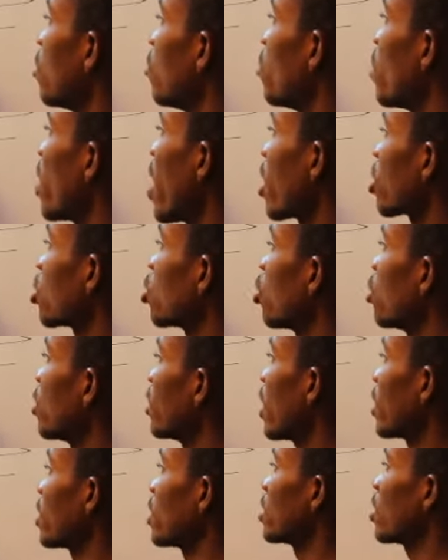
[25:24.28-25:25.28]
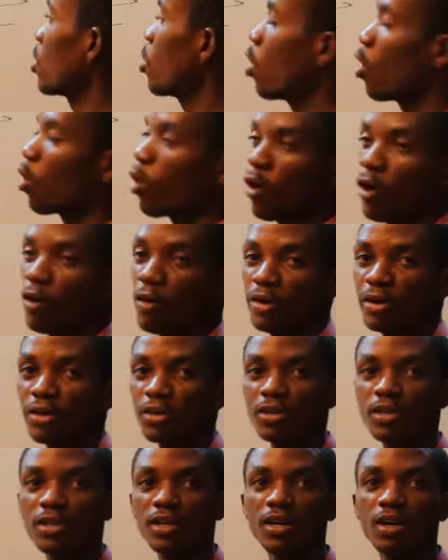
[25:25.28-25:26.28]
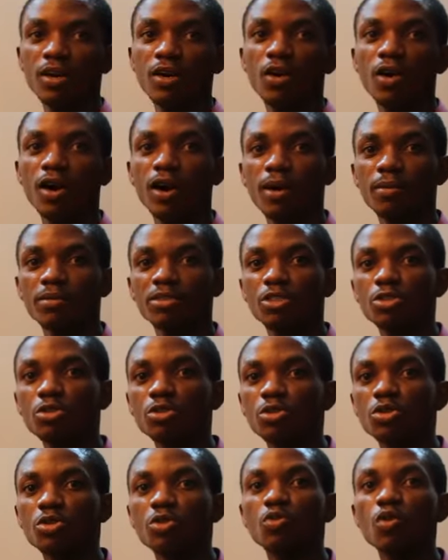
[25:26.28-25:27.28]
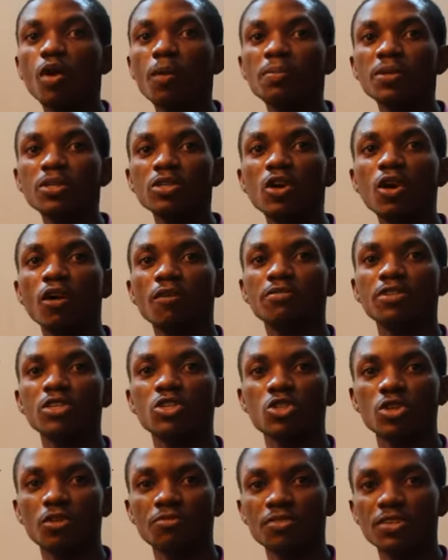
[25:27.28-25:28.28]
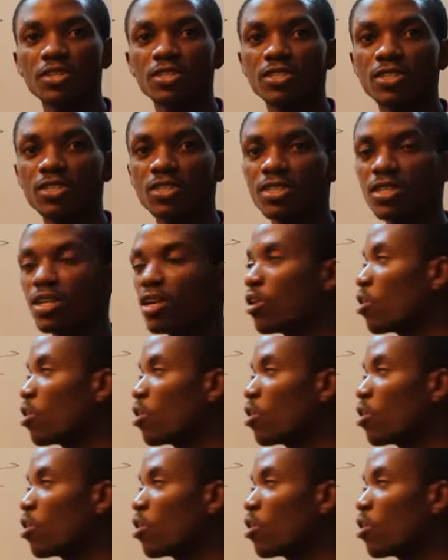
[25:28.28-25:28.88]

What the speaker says: reaction that is occurring due to the rubbing of the surface